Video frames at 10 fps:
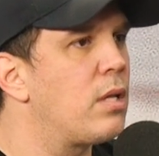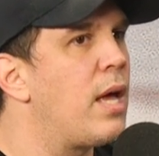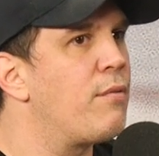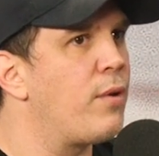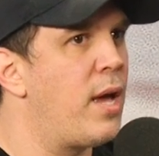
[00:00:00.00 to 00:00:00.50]

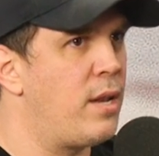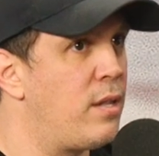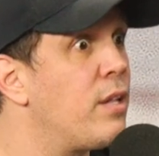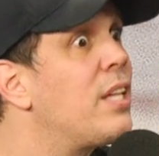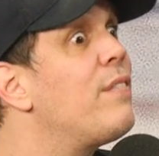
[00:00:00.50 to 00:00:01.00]
and
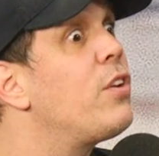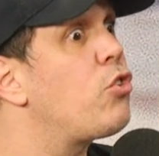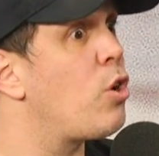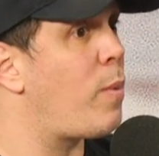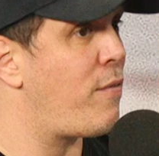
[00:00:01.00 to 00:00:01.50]
the TV
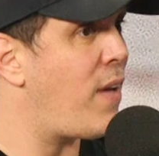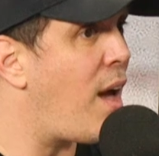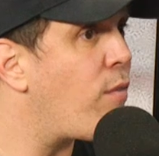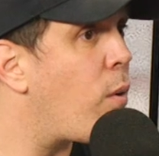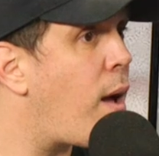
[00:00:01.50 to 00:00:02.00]
show by
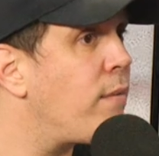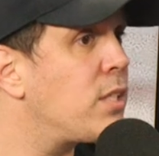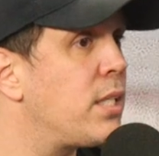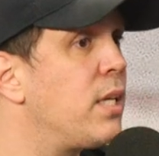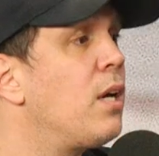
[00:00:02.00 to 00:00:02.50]
Favreau,
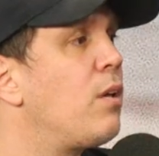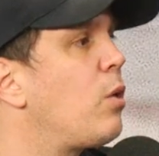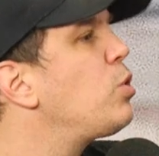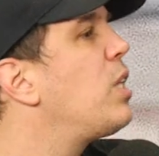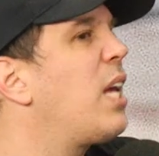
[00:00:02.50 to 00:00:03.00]
obviously.
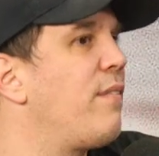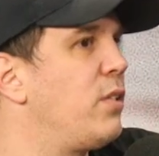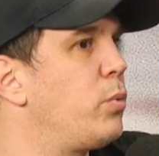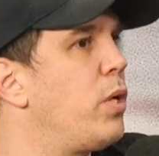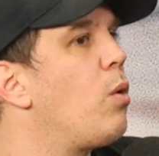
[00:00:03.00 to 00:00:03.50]
Those are the
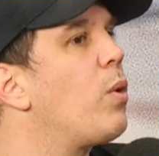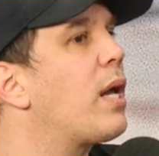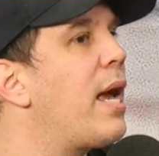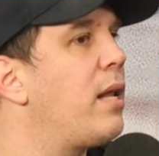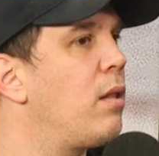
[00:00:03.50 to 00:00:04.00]
givens. We know we're
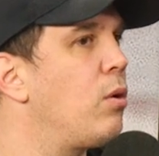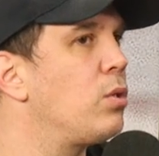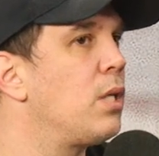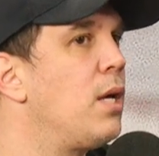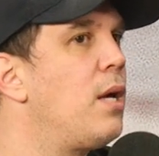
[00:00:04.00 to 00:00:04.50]
getting
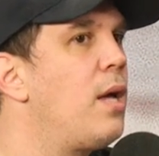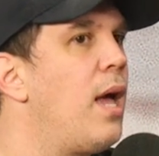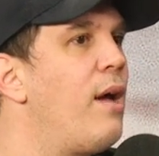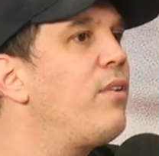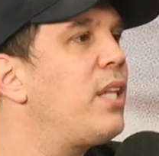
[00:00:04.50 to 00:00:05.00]
those. Mm-hmm.
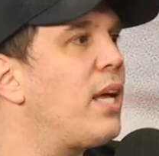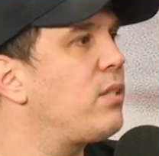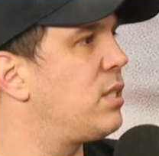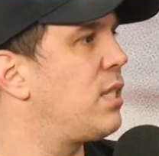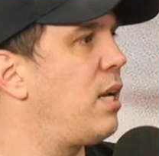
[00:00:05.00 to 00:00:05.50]
Everything
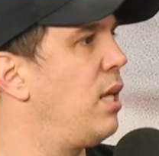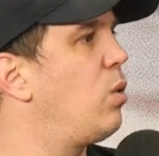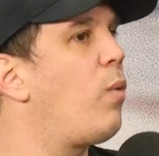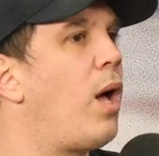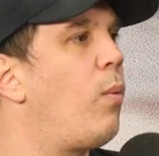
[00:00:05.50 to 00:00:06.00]
else is kind of like
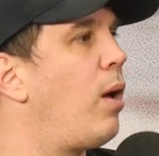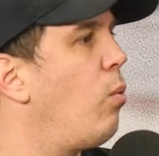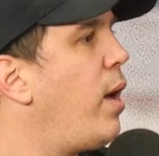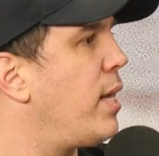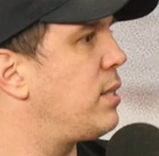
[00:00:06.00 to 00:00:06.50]
the Wild
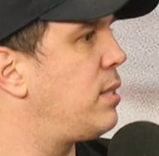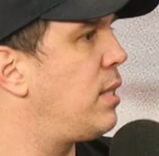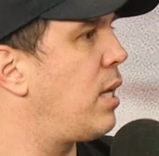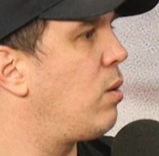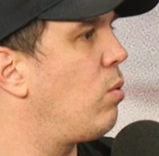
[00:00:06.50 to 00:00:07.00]
Wild
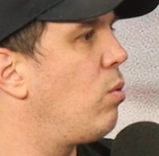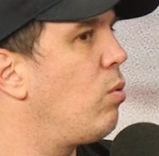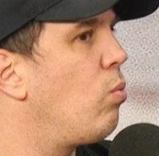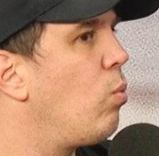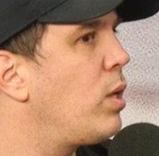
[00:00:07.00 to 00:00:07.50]
West. Like,
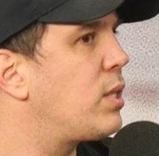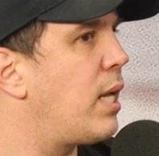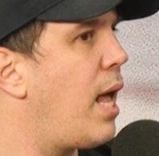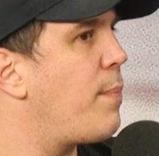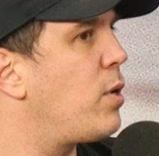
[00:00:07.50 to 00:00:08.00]
what's
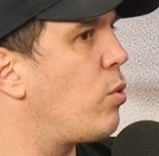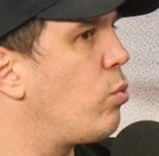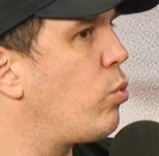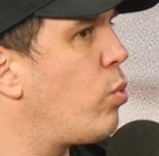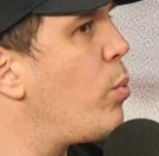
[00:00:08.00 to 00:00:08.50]
going to happen?
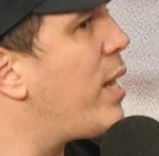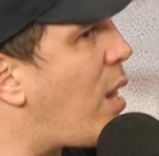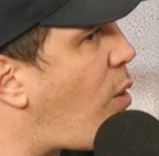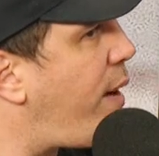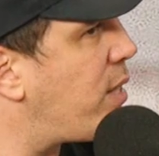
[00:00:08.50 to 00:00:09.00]
Will we
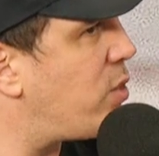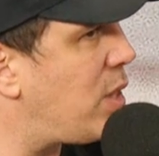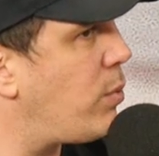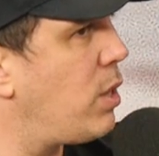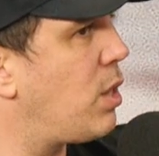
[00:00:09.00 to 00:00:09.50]
get our answers
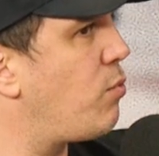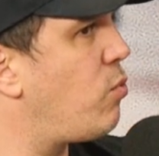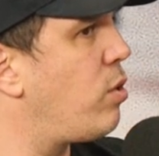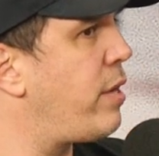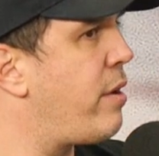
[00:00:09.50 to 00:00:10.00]
that we're looking
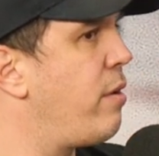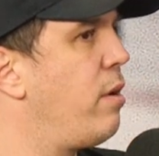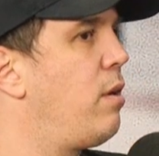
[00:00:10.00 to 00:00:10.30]
for there? I